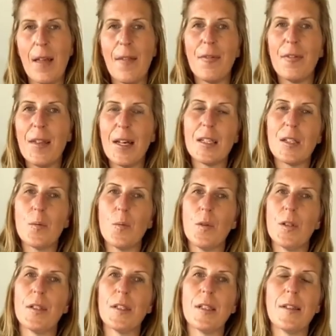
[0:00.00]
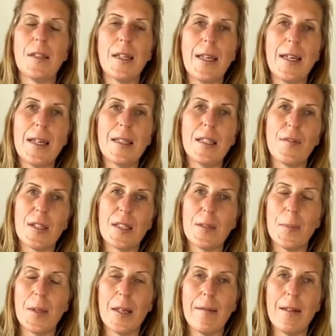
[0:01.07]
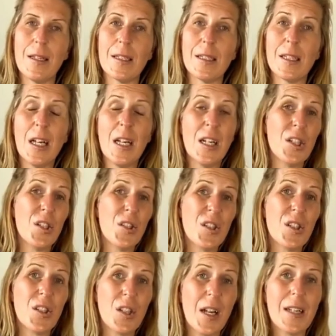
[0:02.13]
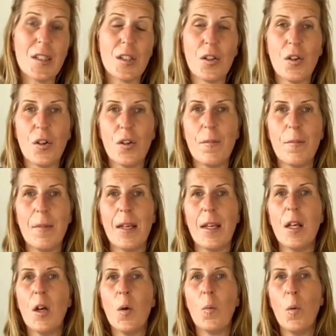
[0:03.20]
And that's what the years of experience just has taught me,